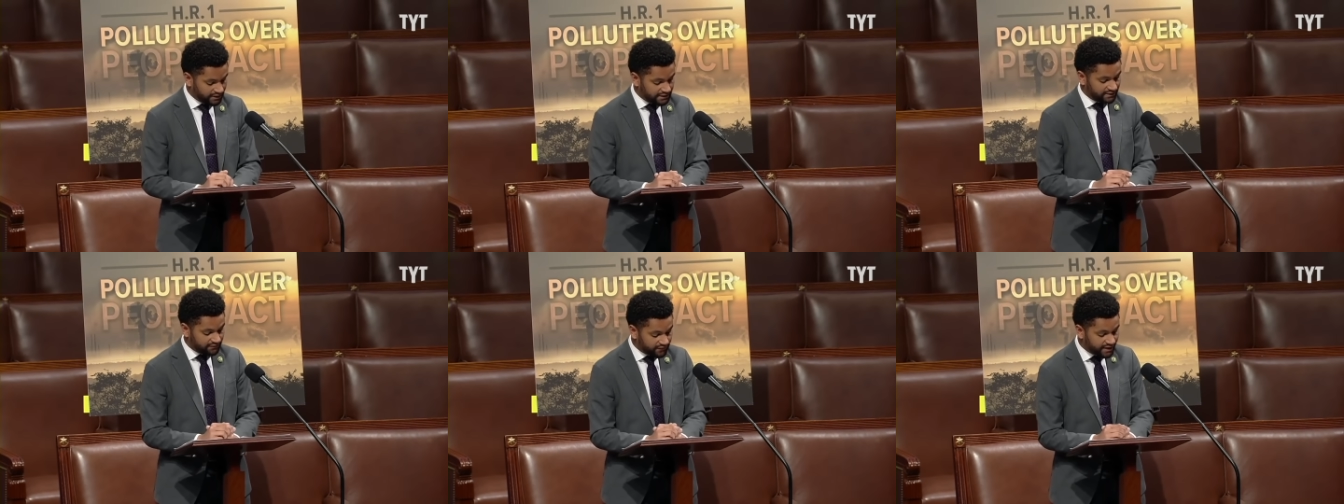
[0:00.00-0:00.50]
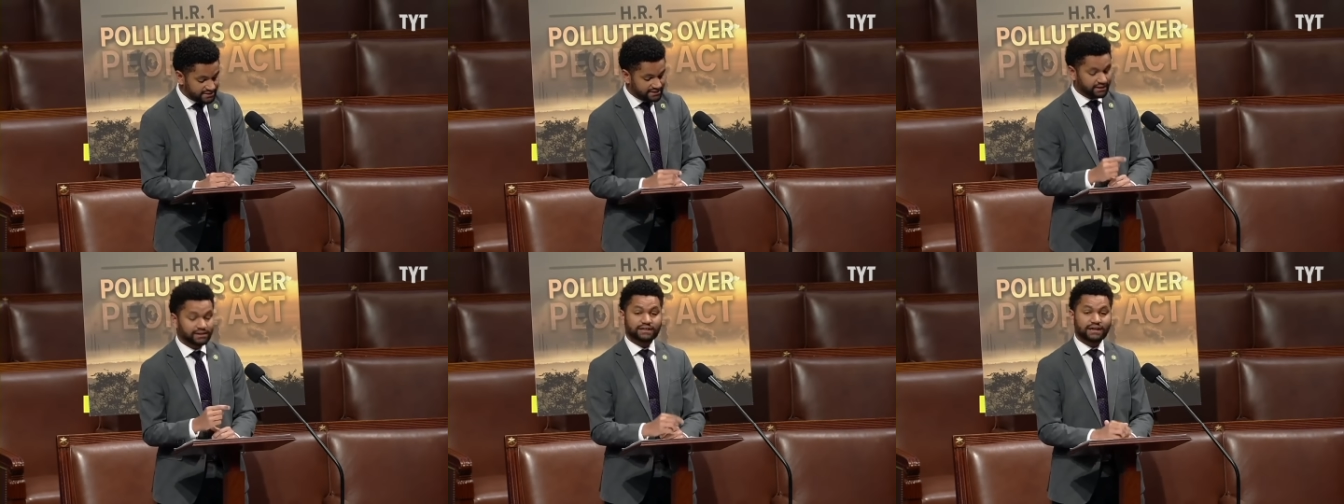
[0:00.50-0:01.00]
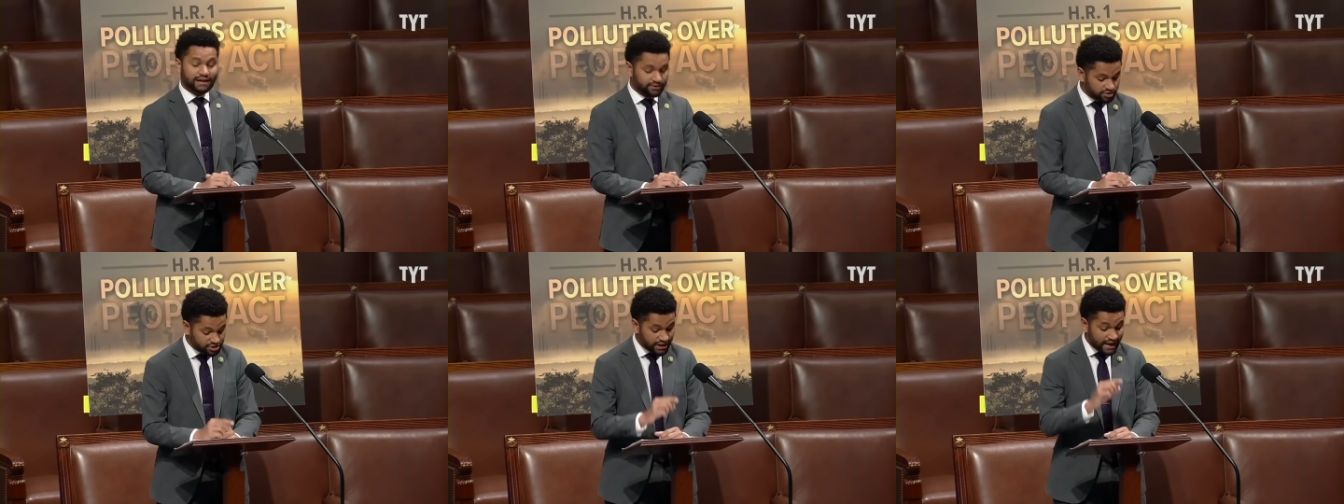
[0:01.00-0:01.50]
We can invest in clean
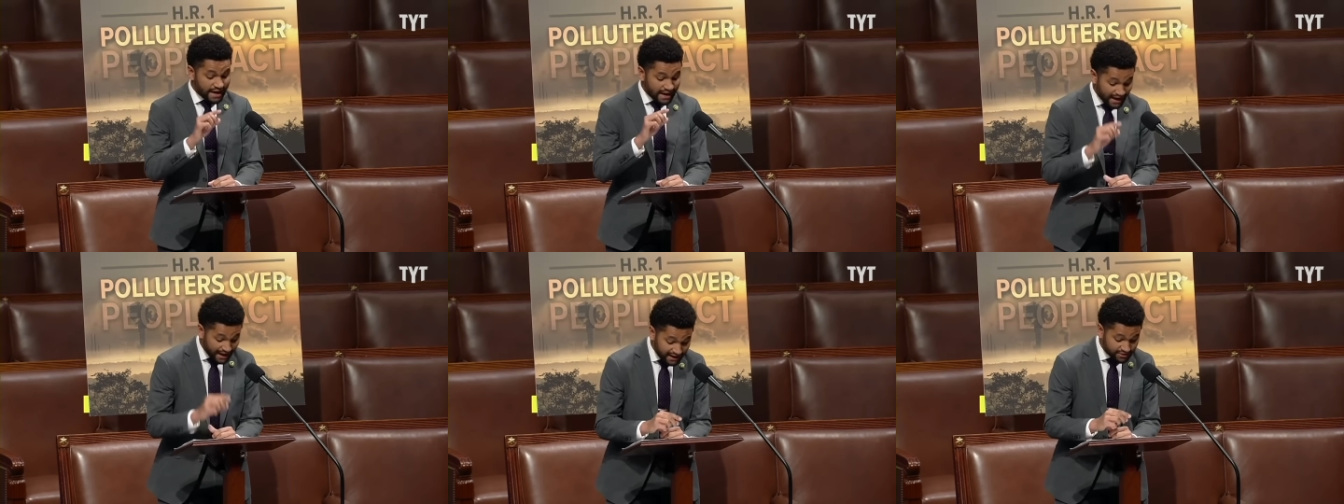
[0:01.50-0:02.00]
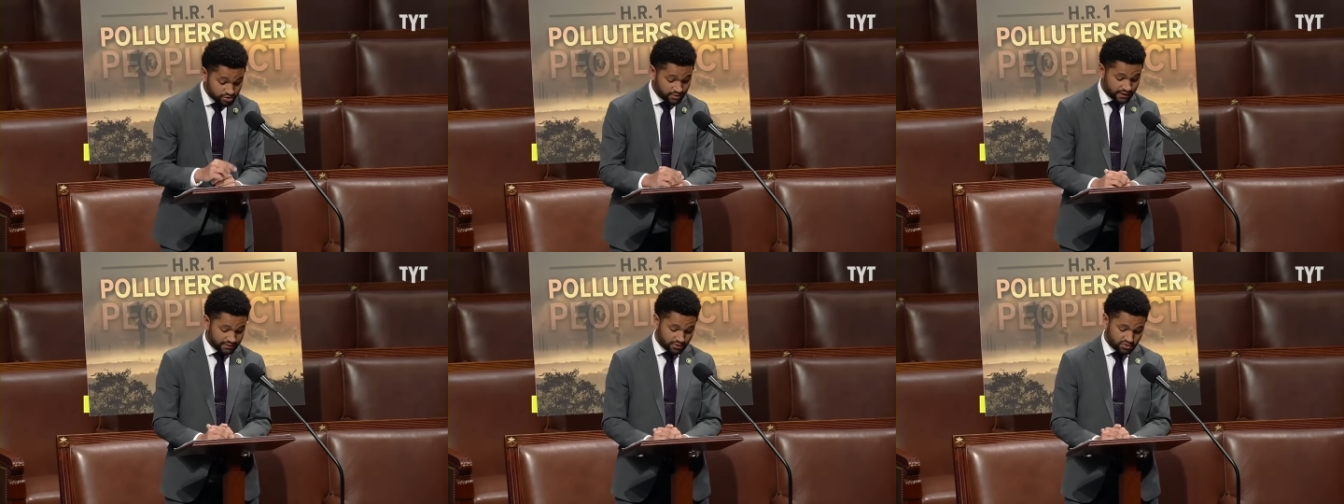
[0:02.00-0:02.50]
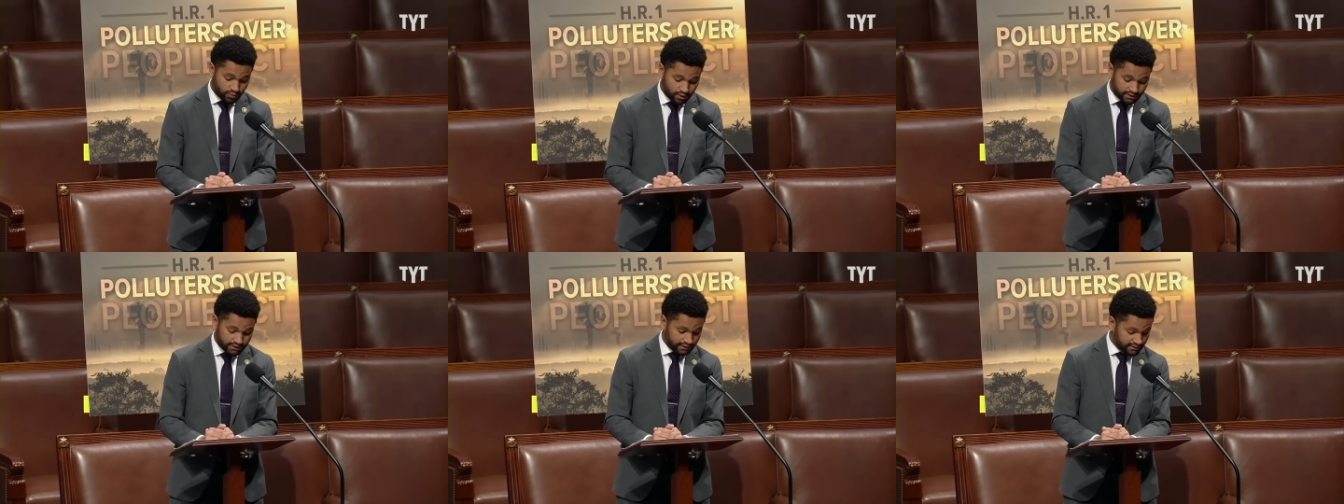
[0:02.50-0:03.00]
energy and train those
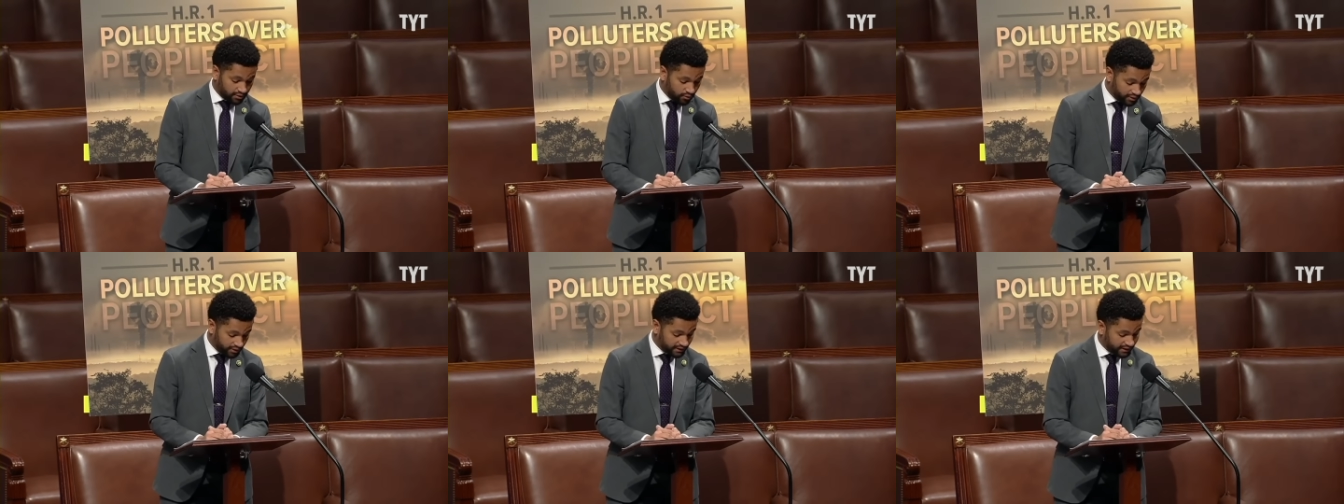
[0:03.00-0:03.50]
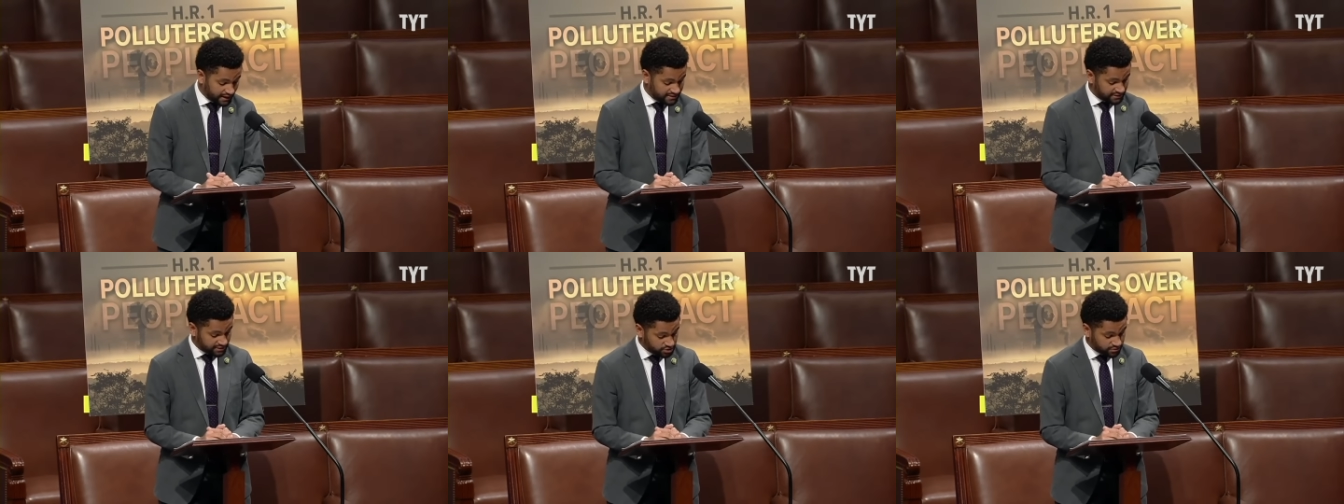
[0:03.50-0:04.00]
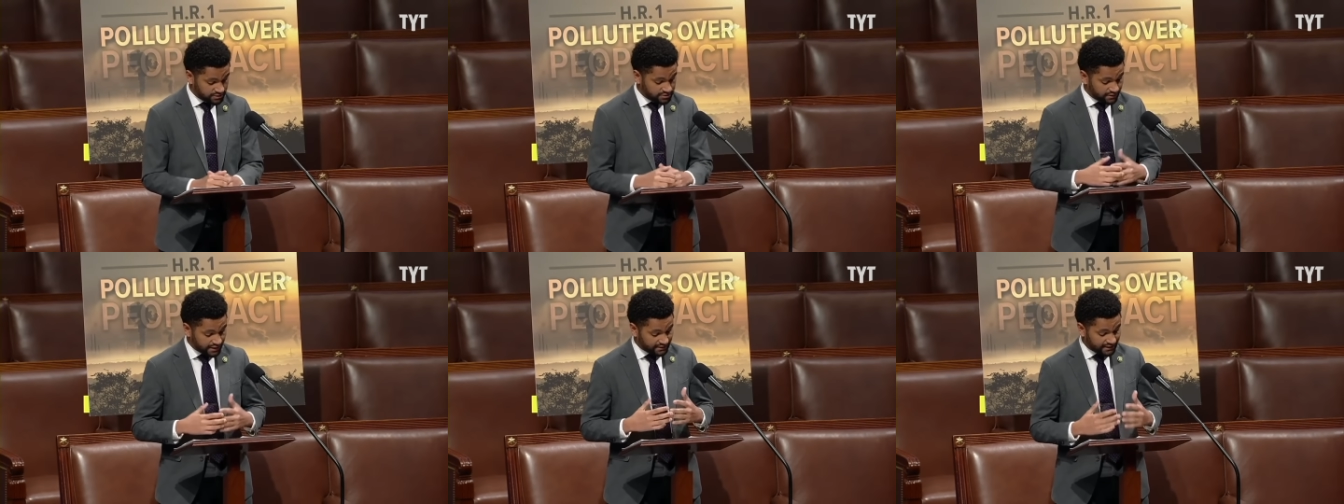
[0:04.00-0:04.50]
working in the oil and gas industry
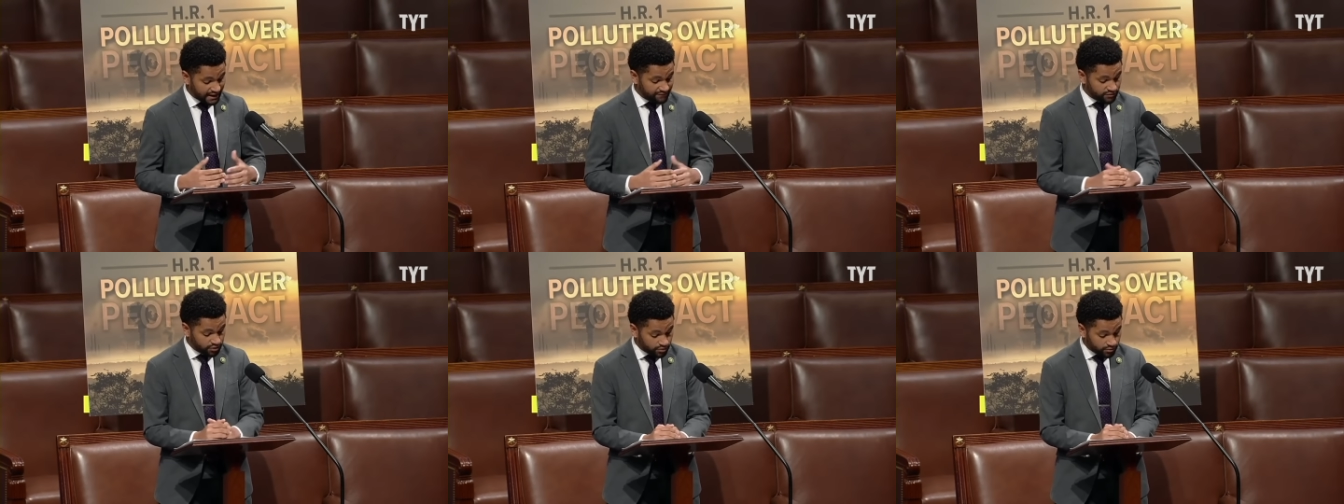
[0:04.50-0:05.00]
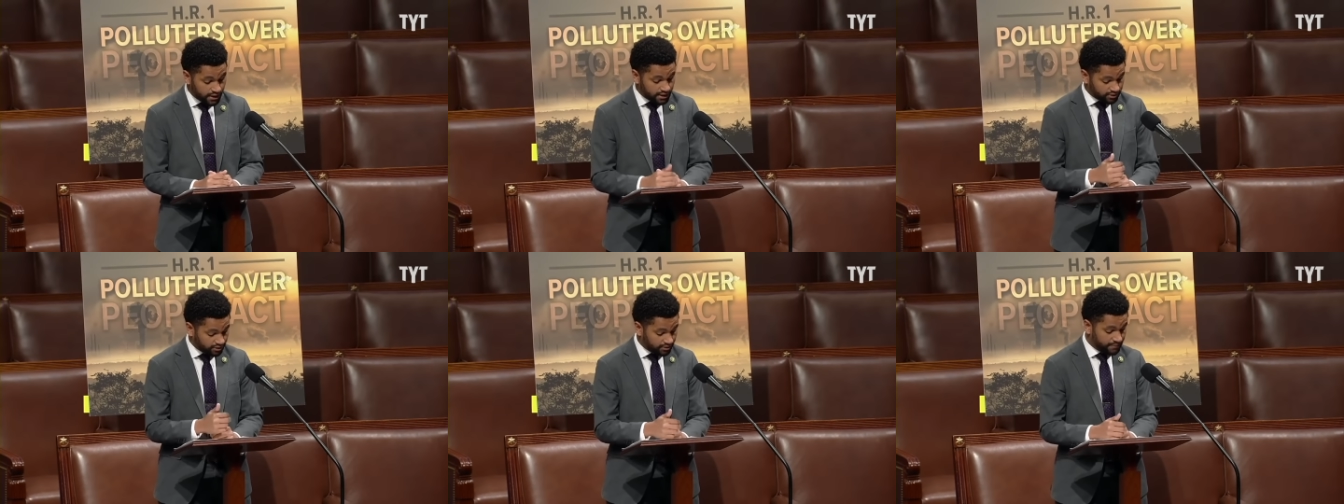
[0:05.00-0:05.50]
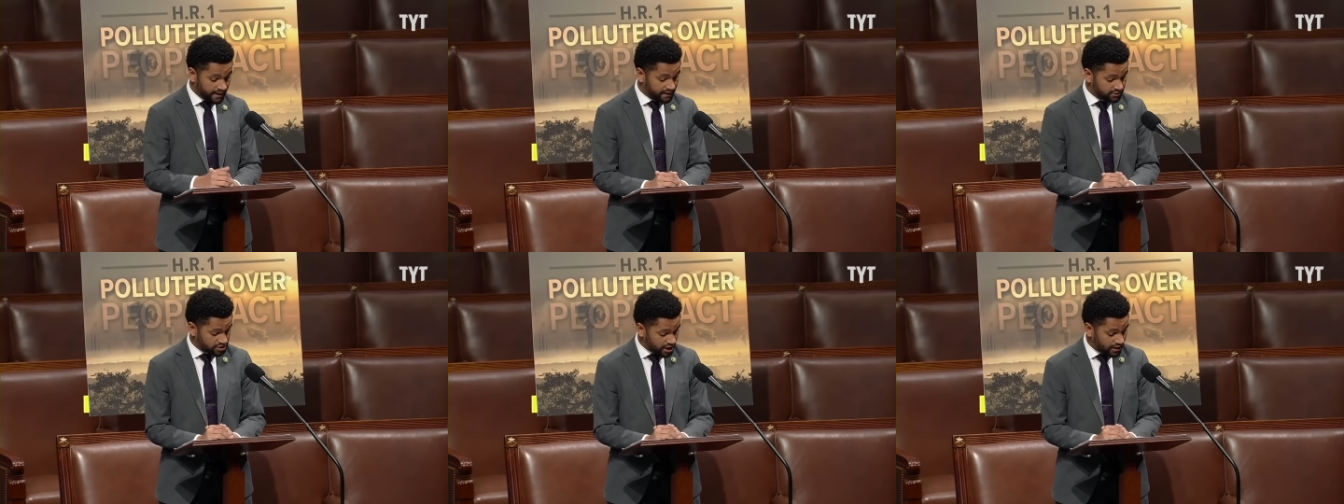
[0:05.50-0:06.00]
so they can have new, good
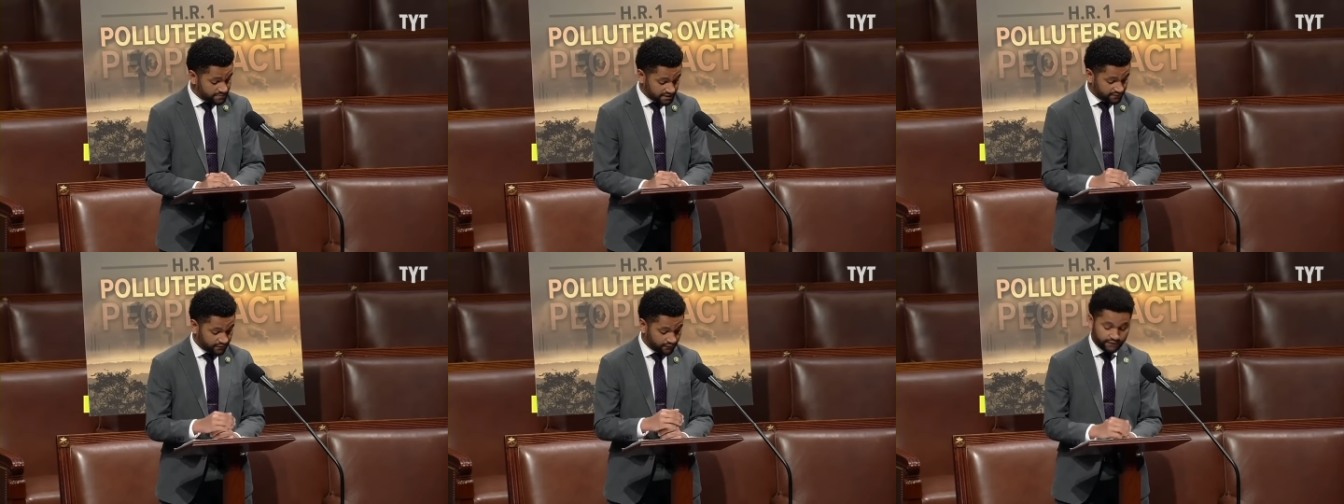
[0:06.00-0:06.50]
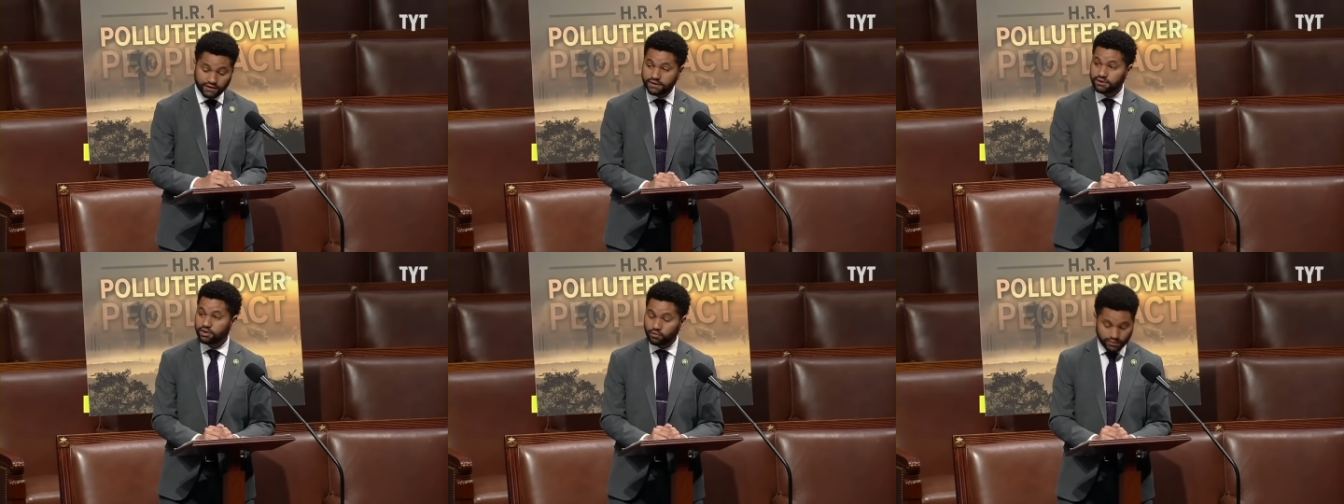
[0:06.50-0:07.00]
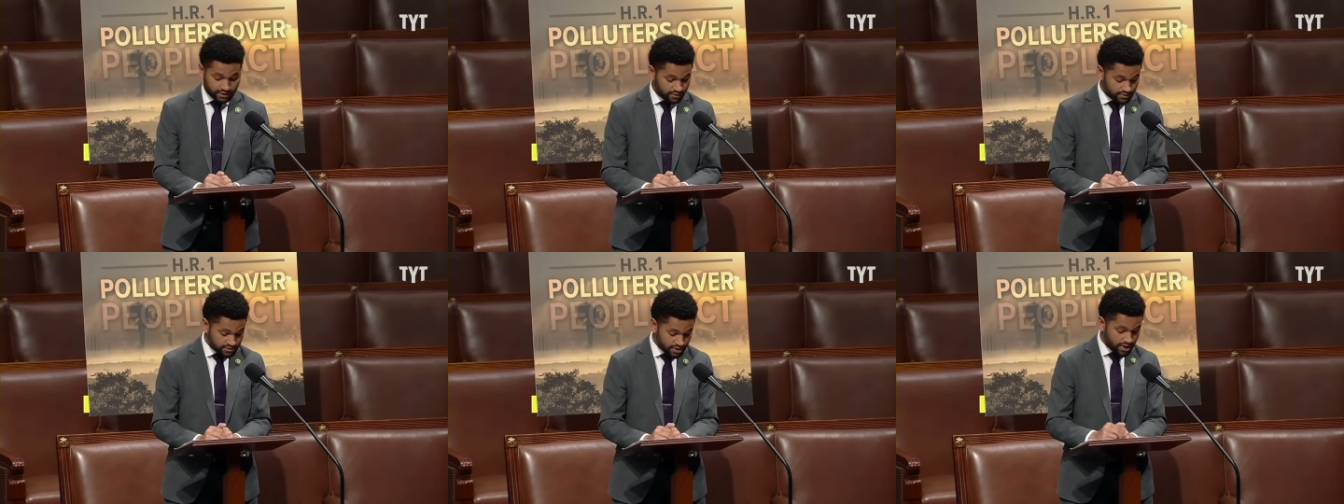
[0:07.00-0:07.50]
paying jobs and fulfilling
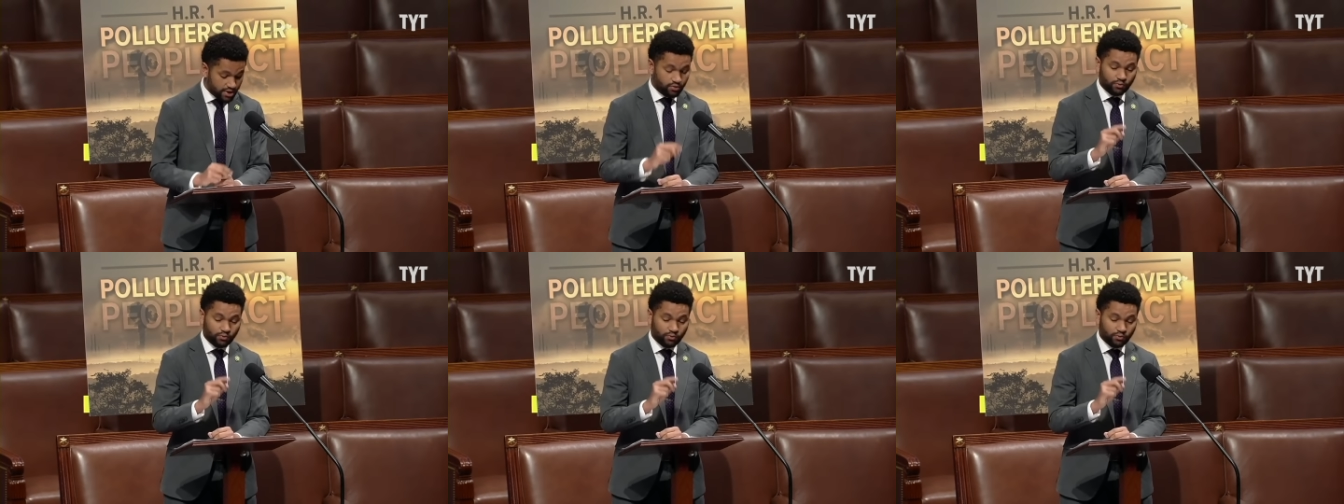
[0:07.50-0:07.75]
careers.